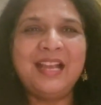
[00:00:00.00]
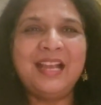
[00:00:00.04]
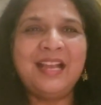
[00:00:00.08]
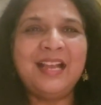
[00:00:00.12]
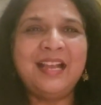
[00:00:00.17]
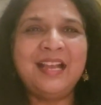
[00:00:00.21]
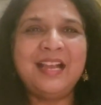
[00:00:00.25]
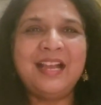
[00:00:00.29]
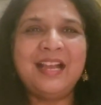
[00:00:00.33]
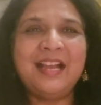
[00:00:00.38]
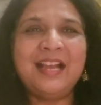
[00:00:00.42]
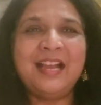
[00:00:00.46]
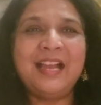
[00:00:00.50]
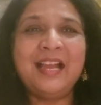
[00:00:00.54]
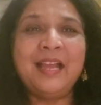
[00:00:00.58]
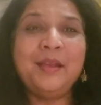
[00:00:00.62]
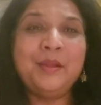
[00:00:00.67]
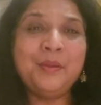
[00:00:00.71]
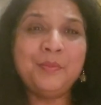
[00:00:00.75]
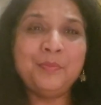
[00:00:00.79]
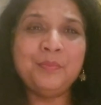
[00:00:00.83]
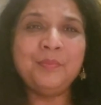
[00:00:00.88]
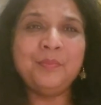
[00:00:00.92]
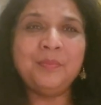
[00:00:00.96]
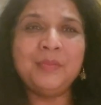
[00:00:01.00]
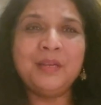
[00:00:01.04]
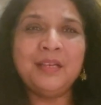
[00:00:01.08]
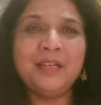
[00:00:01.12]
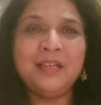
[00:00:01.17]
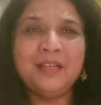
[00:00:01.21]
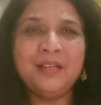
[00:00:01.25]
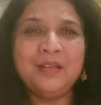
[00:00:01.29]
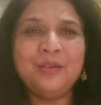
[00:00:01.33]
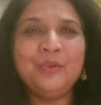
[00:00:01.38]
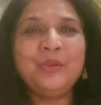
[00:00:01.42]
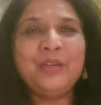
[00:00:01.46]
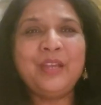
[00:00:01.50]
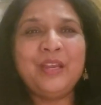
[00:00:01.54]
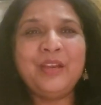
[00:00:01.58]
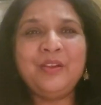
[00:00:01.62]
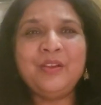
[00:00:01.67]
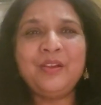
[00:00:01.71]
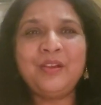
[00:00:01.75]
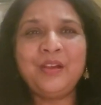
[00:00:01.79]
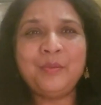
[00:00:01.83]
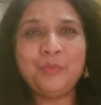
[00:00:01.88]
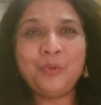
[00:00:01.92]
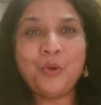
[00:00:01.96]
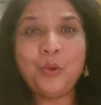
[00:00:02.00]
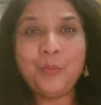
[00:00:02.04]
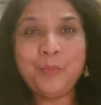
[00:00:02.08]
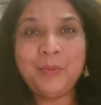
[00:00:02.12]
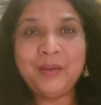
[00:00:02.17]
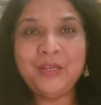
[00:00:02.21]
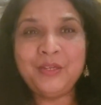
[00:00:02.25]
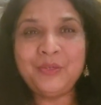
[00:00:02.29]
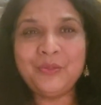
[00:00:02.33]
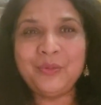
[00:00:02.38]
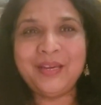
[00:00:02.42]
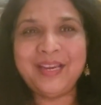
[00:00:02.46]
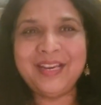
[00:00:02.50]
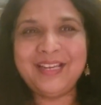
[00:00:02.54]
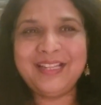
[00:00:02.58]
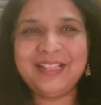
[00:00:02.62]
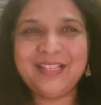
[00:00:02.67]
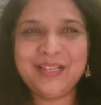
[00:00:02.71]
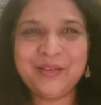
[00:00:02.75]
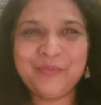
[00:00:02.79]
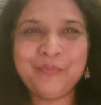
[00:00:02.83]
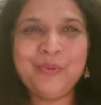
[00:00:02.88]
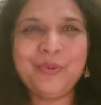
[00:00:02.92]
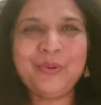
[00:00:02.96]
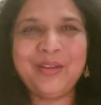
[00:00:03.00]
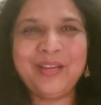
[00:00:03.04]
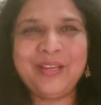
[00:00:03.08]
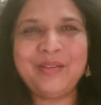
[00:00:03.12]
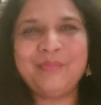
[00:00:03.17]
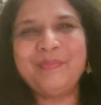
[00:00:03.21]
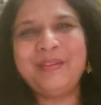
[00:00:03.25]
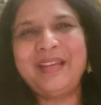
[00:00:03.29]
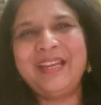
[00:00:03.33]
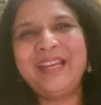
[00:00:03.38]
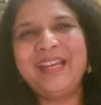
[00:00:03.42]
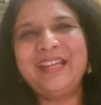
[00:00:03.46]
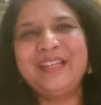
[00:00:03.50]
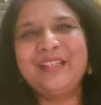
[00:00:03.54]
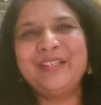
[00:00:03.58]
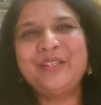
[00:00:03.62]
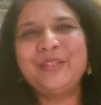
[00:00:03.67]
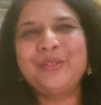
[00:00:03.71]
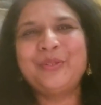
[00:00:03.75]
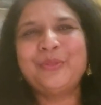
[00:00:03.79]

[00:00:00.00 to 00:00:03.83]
I'm hoping to get the book in my hands